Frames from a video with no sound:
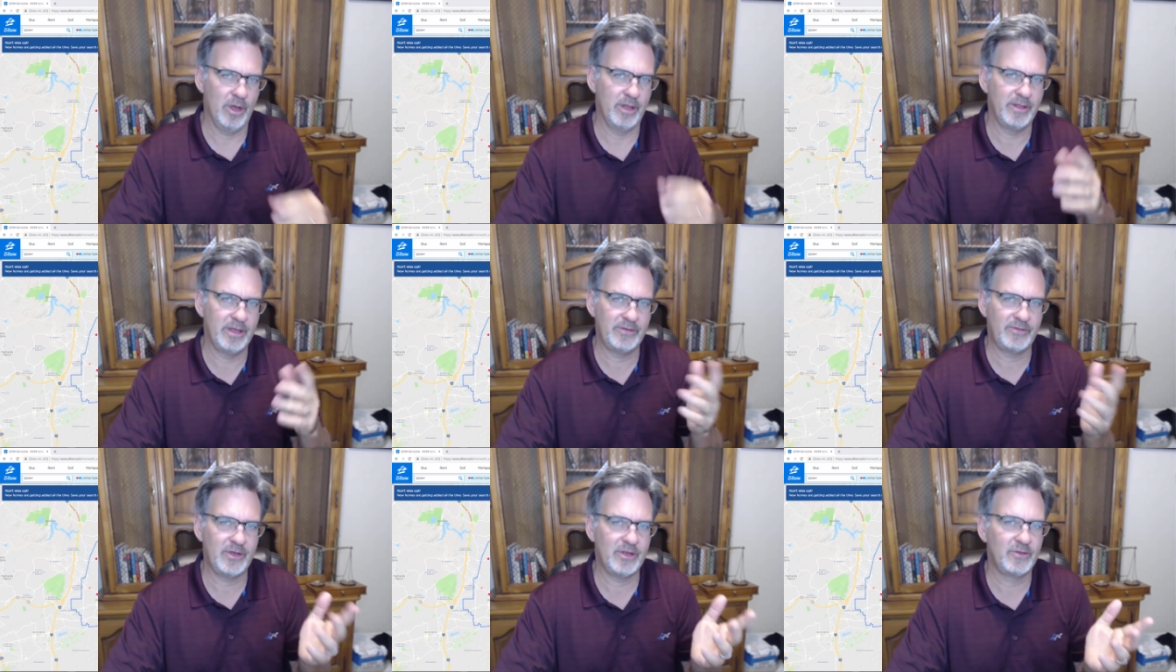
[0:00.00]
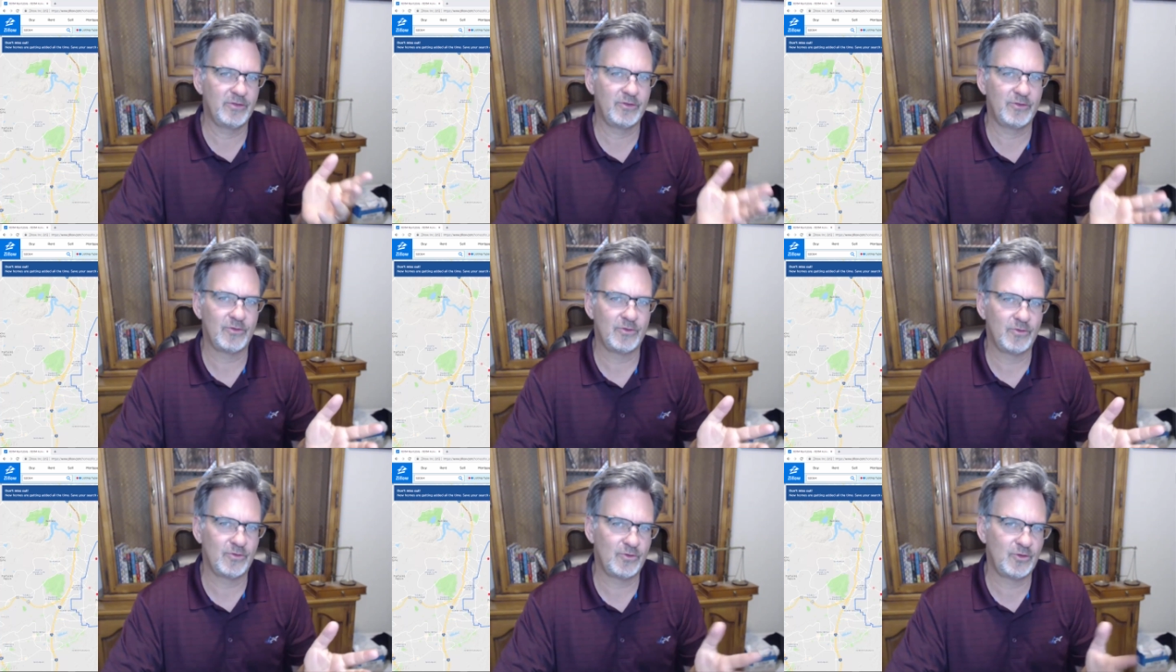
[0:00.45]
And they said
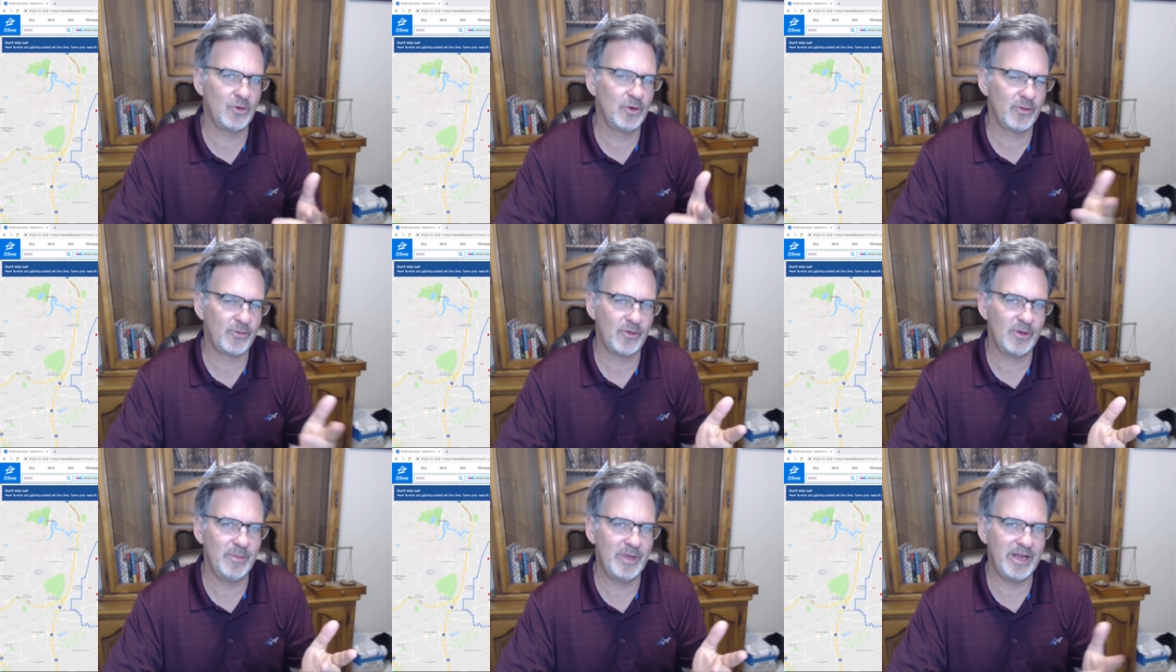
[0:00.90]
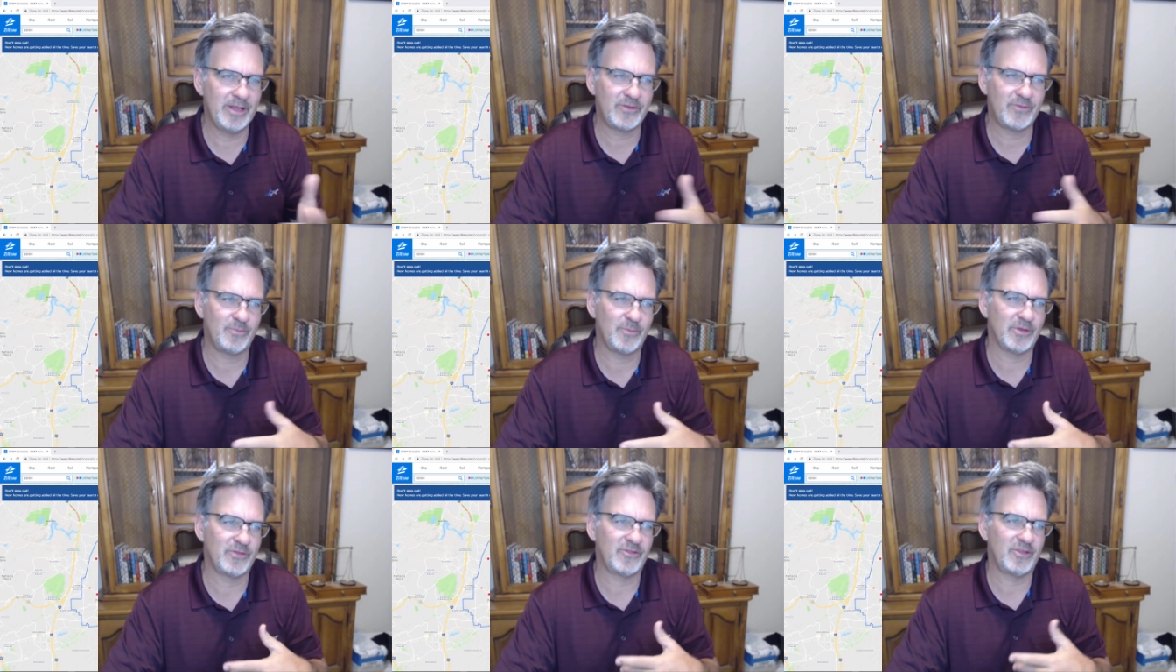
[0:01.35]
two to three minutes,
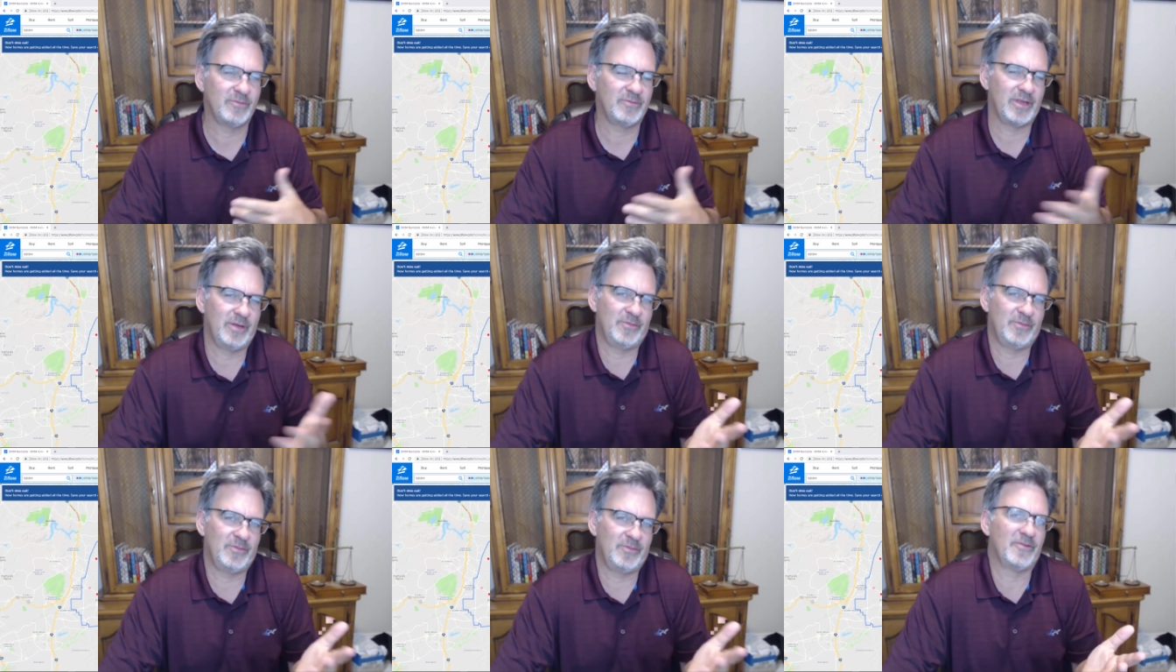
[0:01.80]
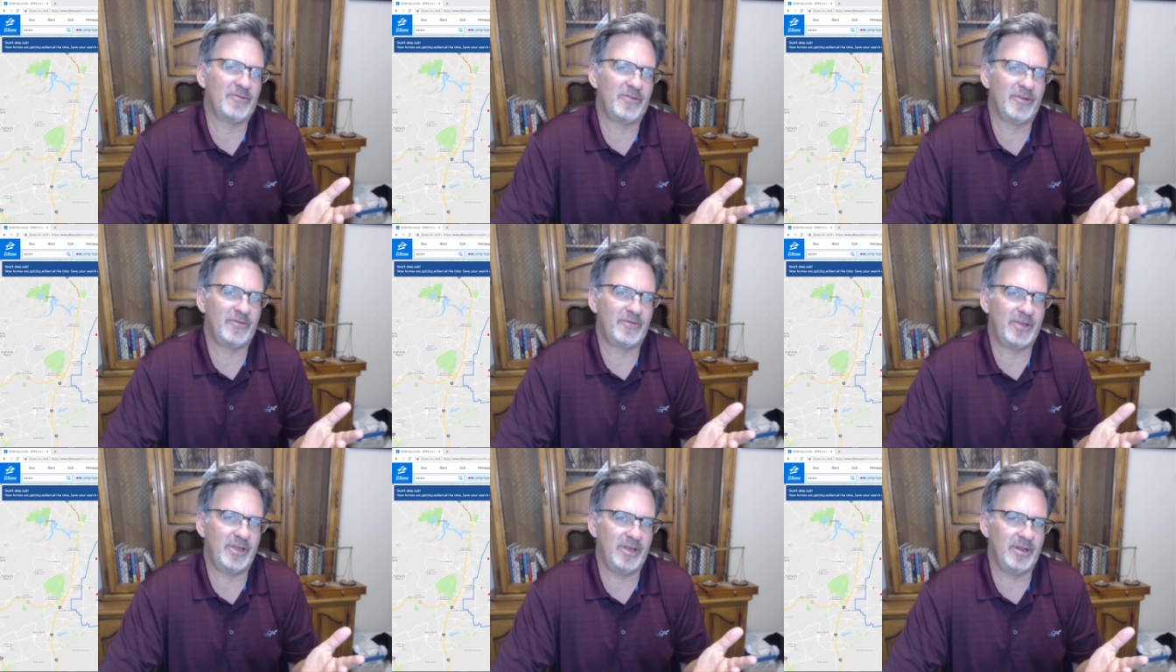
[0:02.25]
but sometimes up to
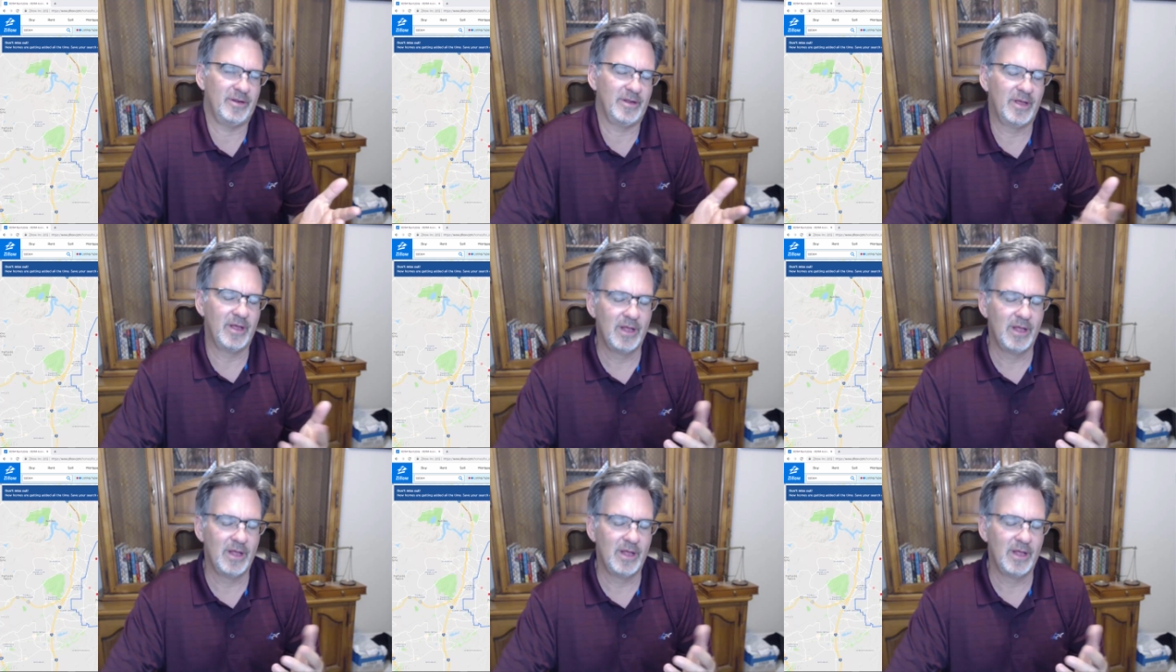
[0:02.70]
fifteen.